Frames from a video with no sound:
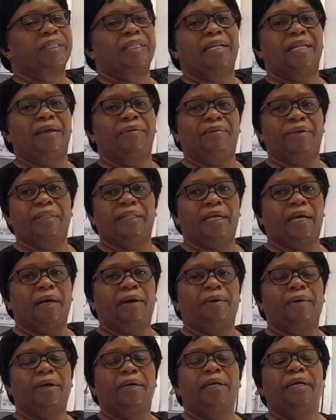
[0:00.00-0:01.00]
the 11th
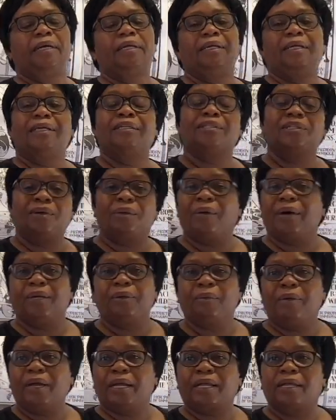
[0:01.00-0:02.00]
hour, there's no
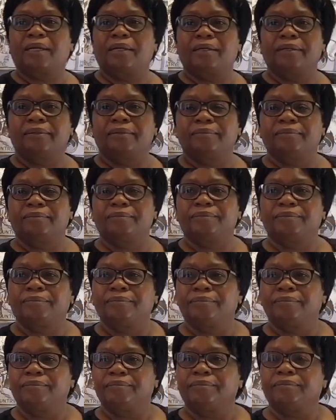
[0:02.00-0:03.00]
one working.
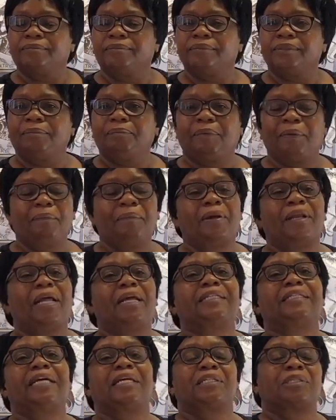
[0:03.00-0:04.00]
People
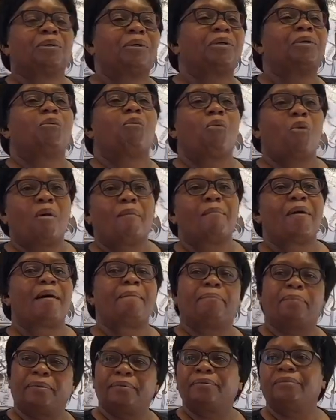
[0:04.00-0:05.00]
are just on a
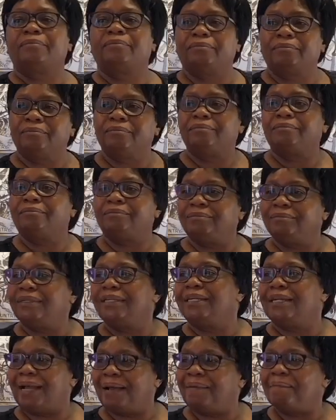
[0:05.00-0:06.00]
warm-up.
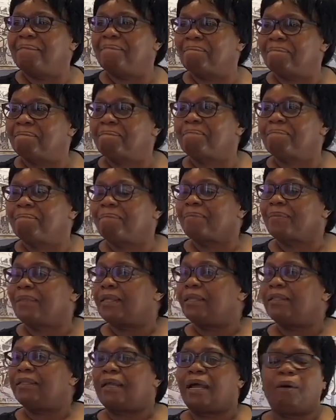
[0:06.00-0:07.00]
Yeah?
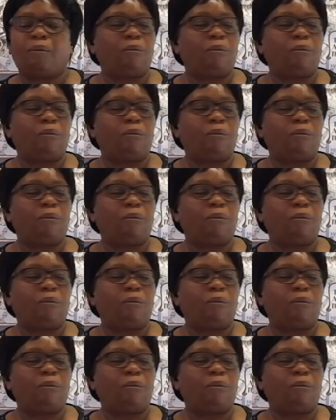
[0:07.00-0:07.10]
They are